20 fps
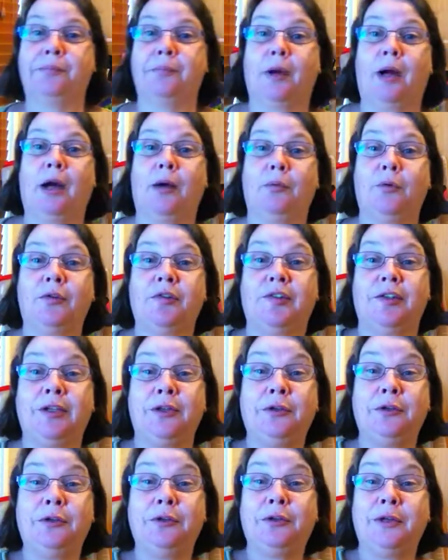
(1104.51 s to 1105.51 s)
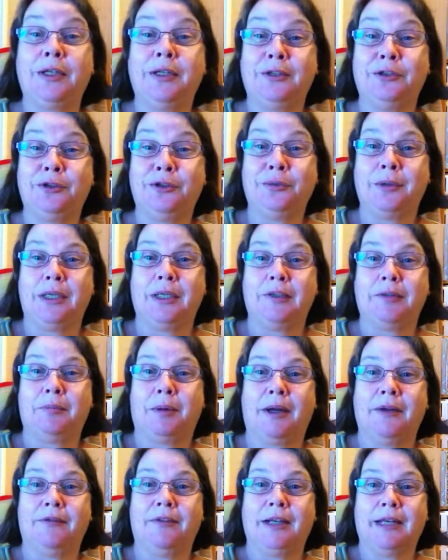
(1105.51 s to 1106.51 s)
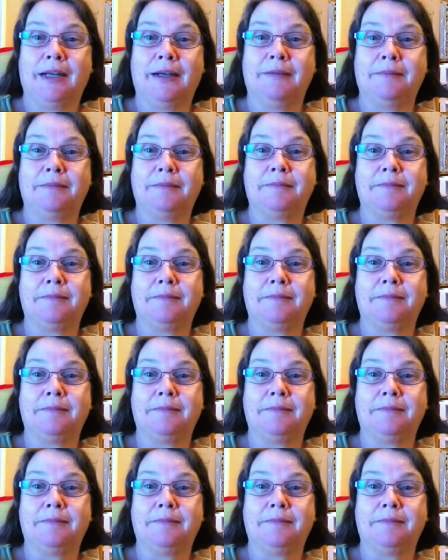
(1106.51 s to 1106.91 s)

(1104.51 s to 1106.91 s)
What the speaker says: I will see you in 2 weeks. Bye for now.